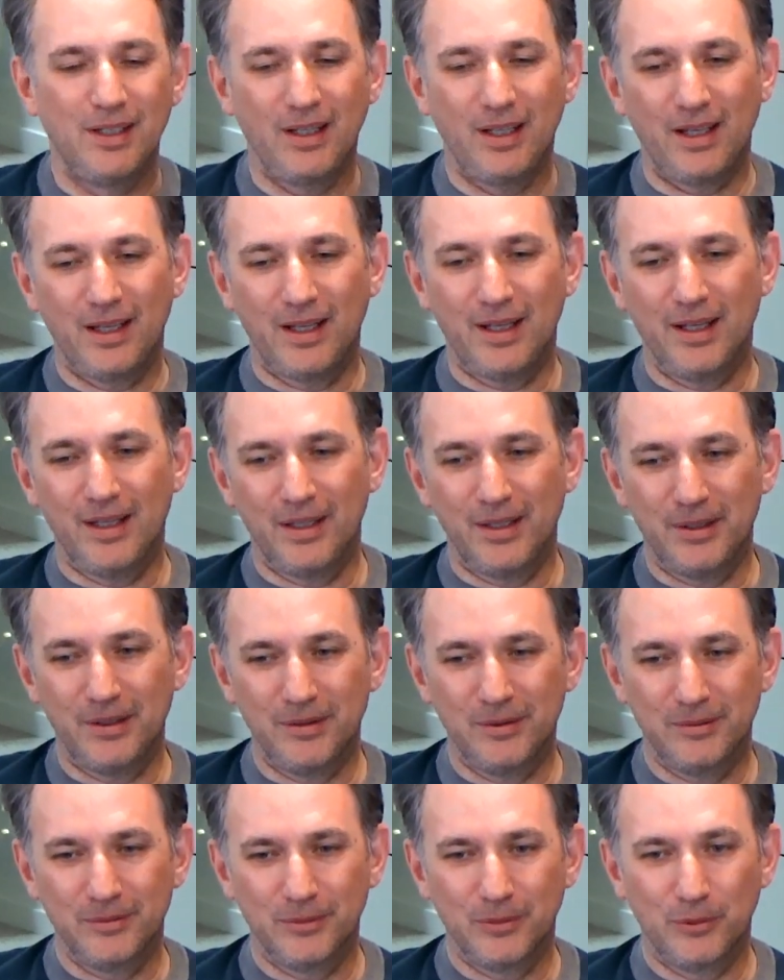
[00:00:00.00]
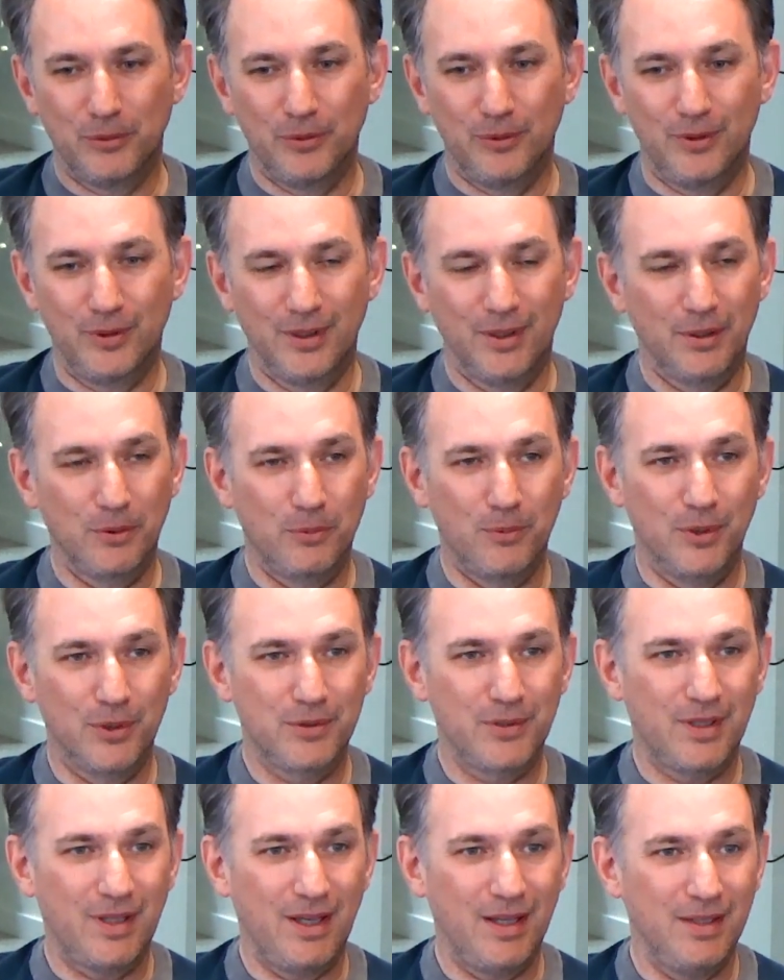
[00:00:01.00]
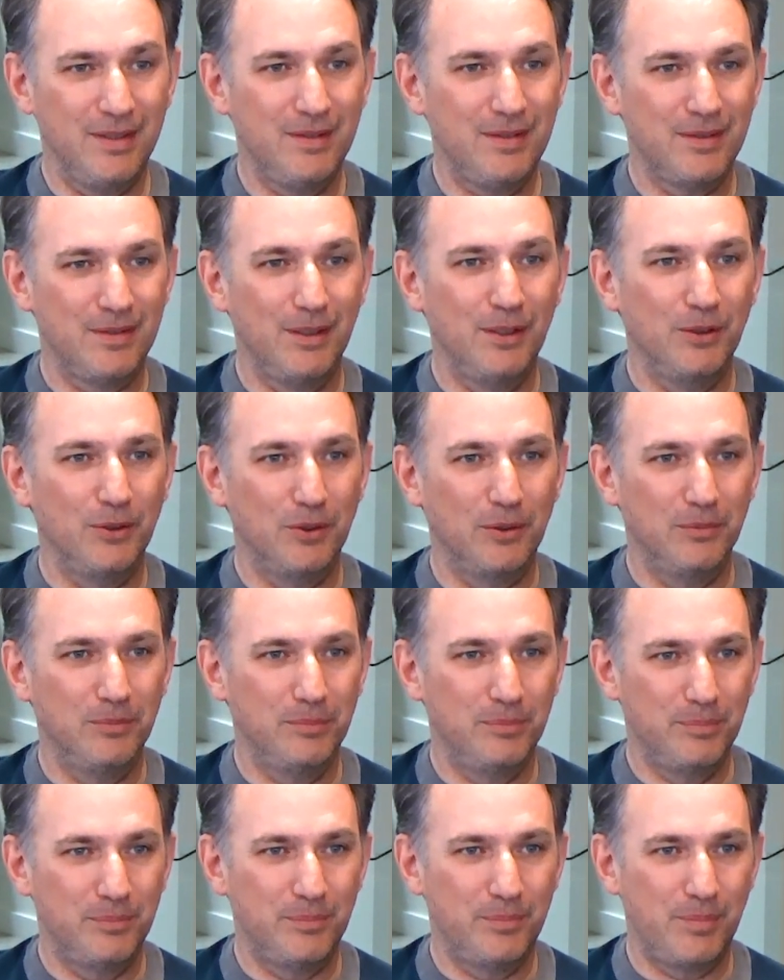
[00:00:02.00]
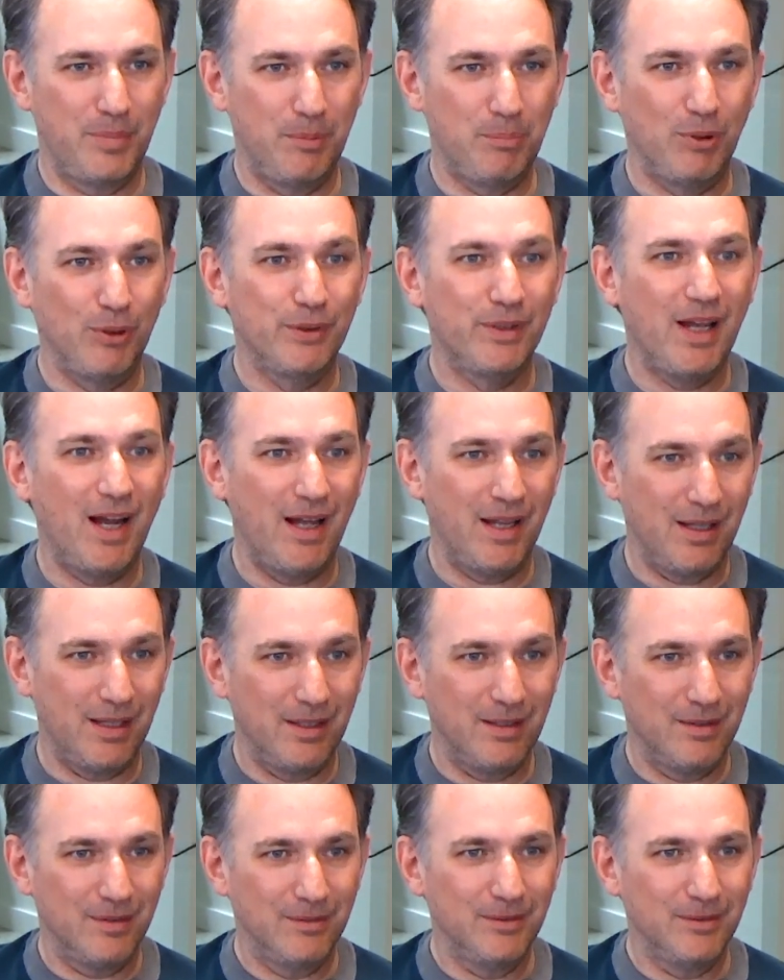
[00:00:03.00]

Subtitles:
or in the worst case, people dying,